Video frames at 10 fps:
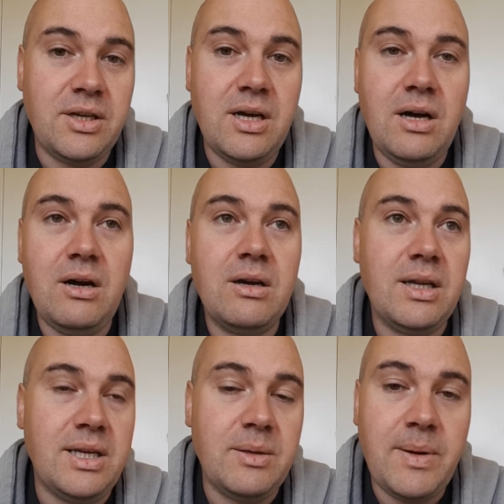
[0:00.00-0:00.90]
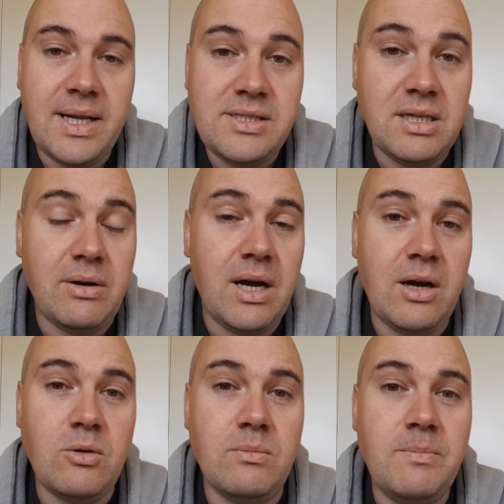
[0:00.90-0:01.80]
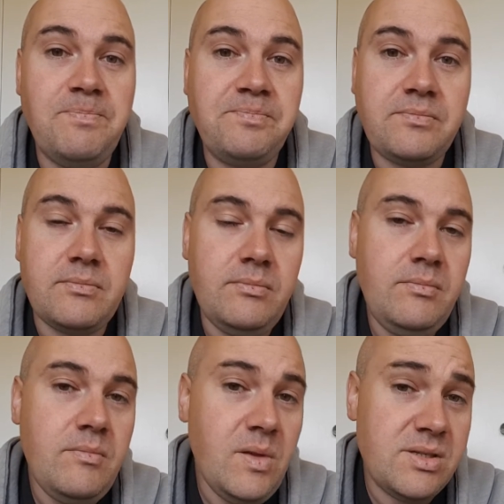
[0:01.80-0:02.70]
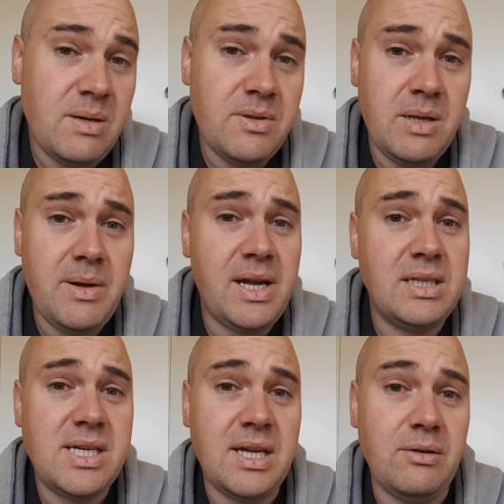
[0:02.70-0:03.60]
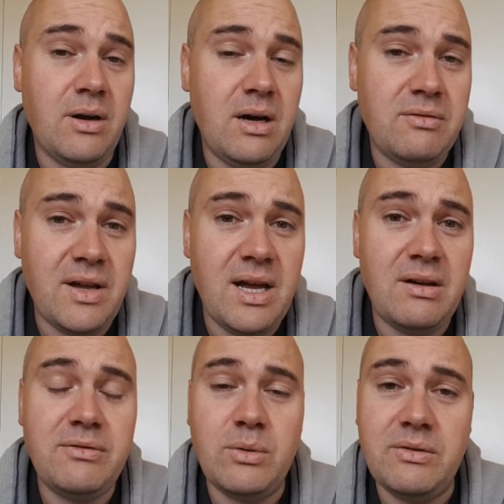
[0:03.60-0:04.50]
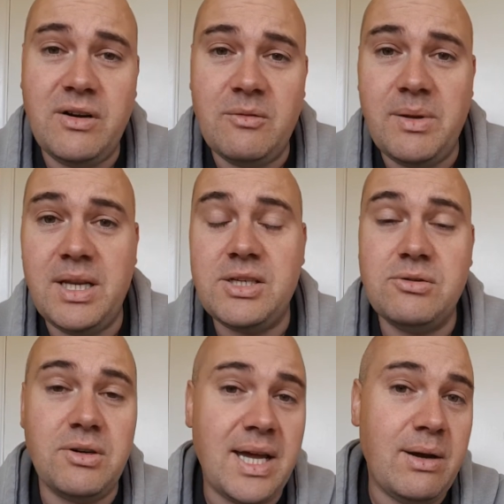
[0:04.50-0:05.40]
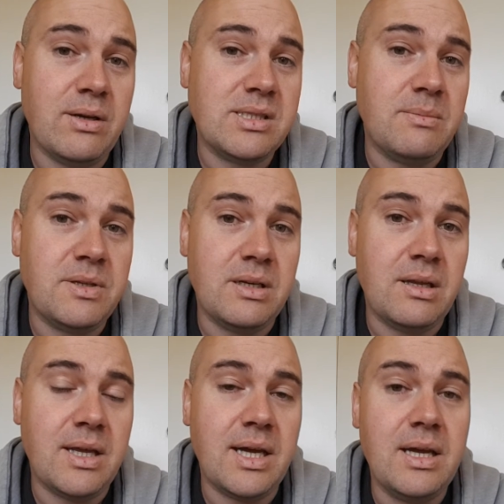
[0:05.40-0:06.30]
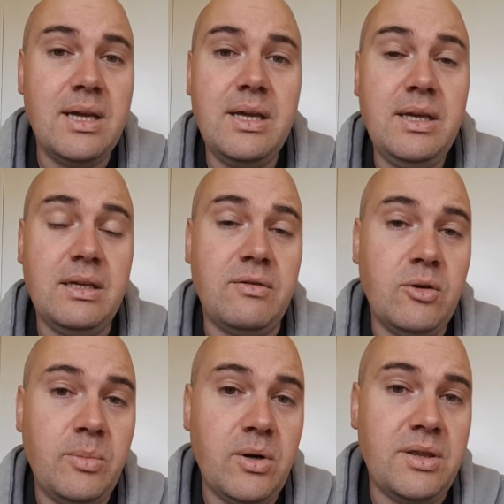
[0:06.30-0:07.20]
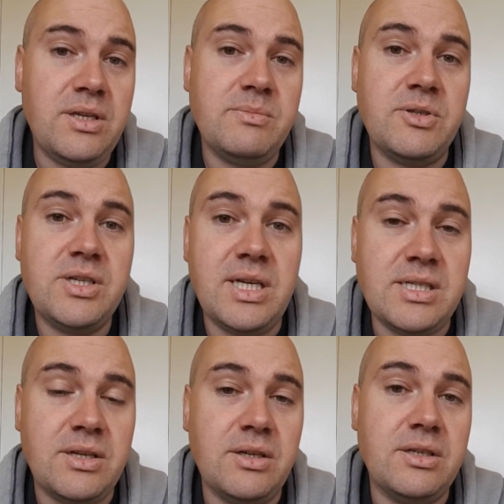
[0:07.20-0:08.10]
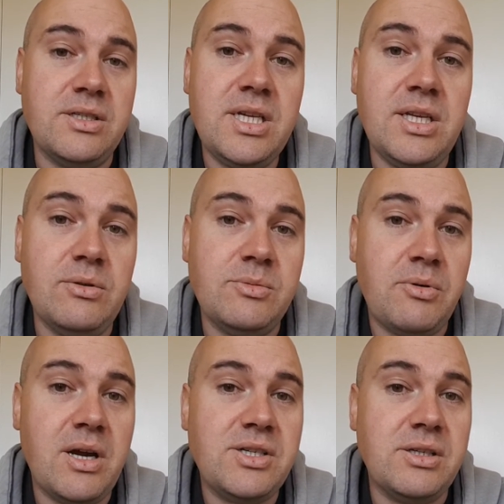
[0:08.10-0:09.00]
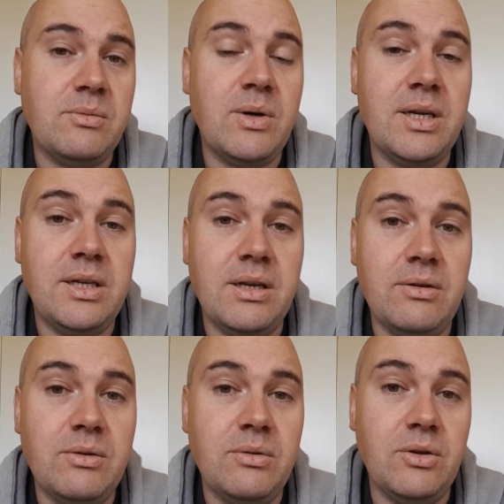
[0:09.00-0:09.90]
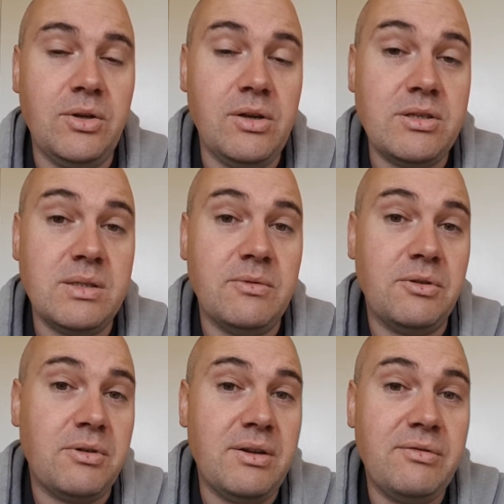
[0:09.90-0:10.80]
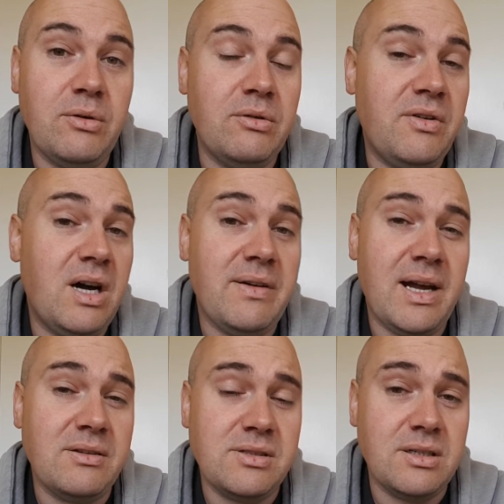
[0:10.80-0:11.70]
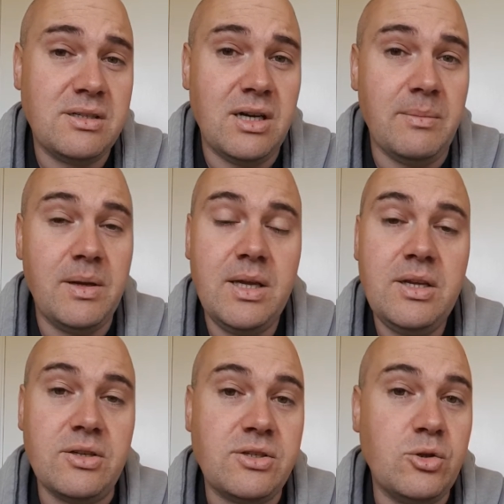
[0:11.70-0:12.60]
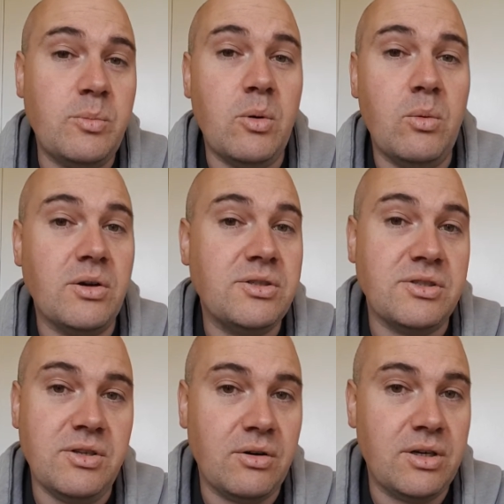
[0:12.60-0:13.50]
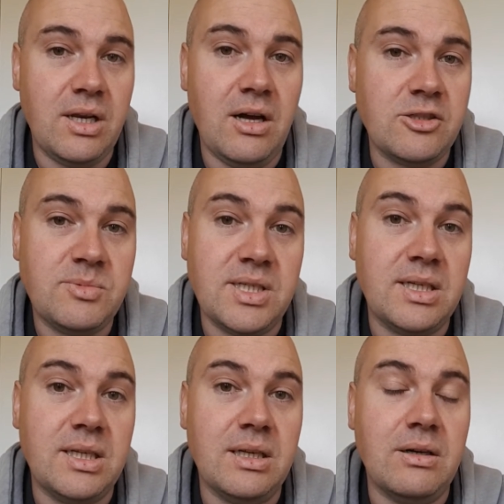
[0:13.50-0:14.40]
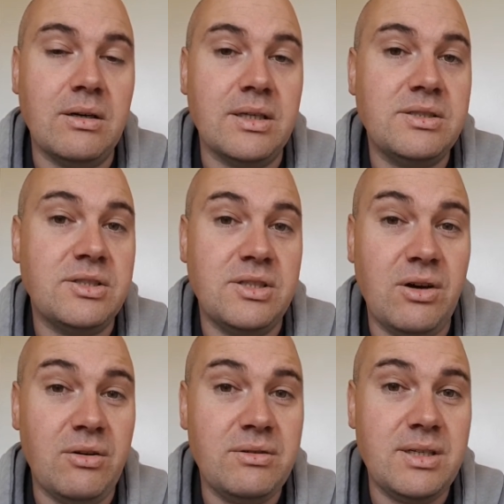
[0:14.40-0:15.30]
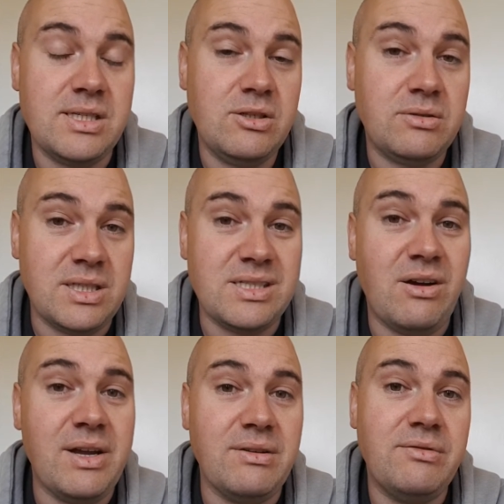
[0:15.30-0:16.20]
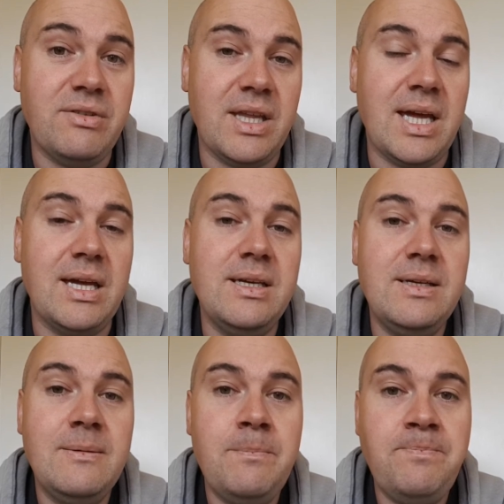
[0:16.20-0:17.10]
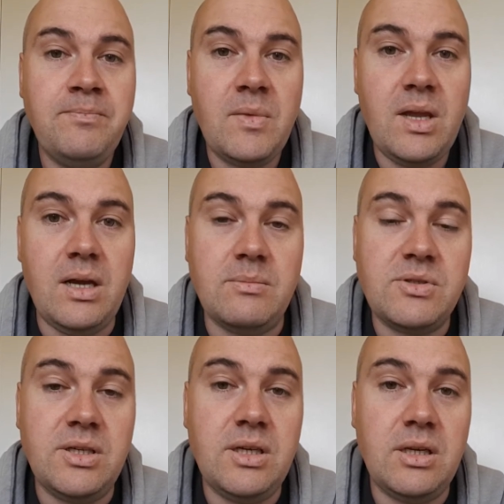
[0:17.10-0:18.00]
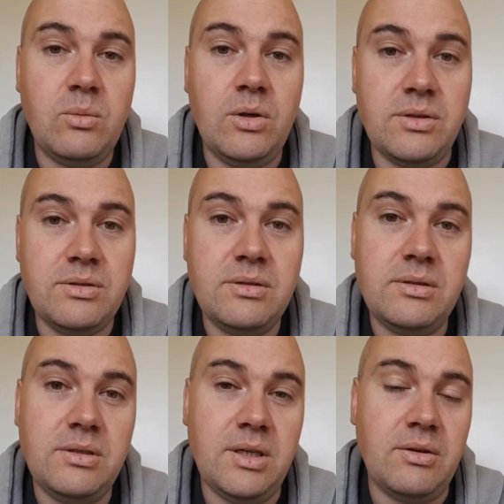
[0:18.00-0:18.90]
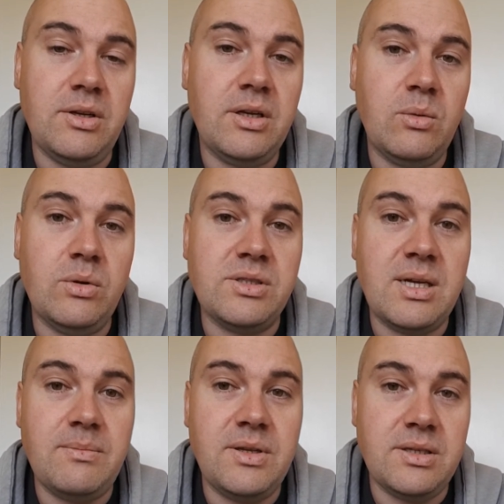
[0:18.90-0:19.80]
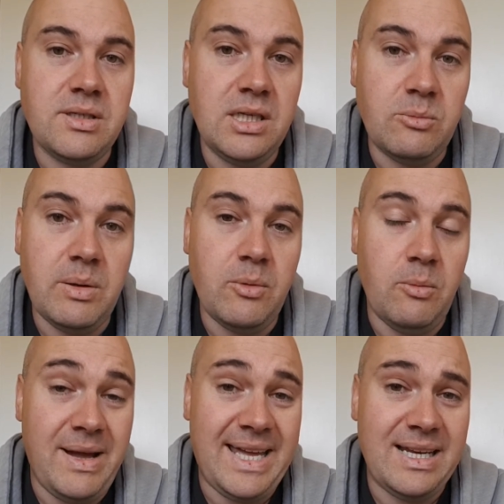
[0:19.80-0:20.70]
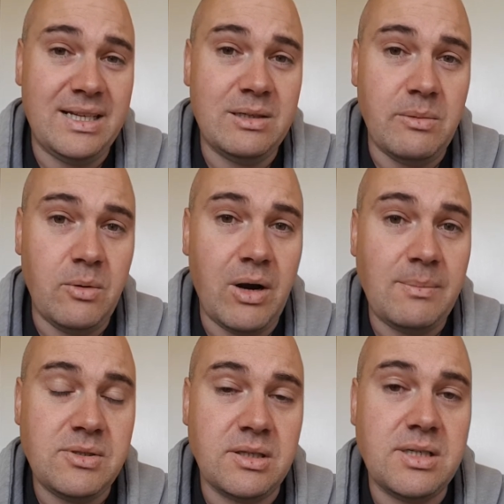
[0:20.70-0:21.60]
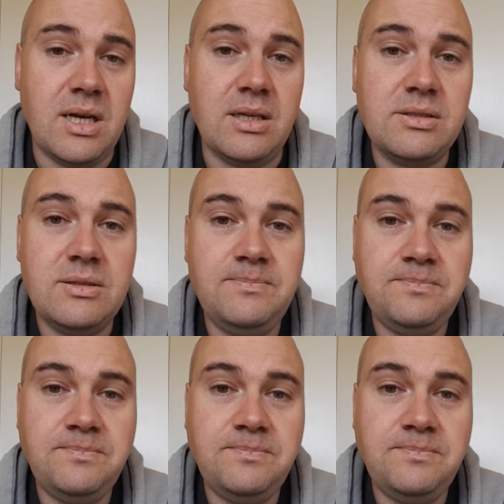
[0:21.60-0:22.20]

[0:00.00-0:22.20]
your car, cleaning your patio at home. Something that may only take you a half hour, 45 minutes, or an hour, something like that. If you're putting these machines under continuous pressure, where you're using them for 3, 4, 5 hours at a time, your store-bought washer is not going to last particularly long. It's just not. It's not designed for that. So you're going to want something that's a little bit more manly, a little bit more up to the task.